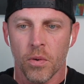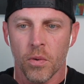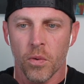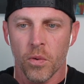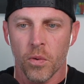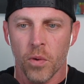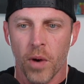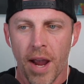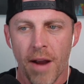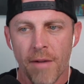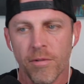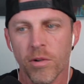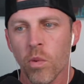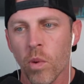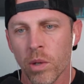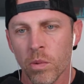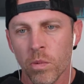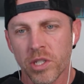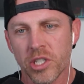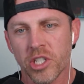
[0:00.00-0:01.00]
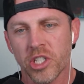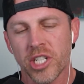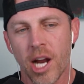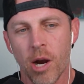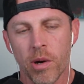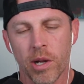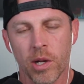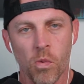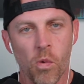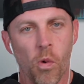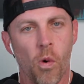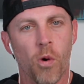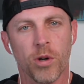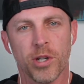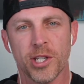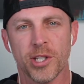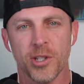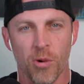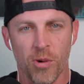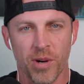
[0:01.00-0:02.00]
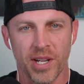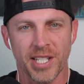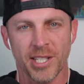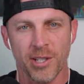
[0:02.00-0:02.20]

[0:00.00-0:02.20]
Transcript: Everyone was sharing war stories,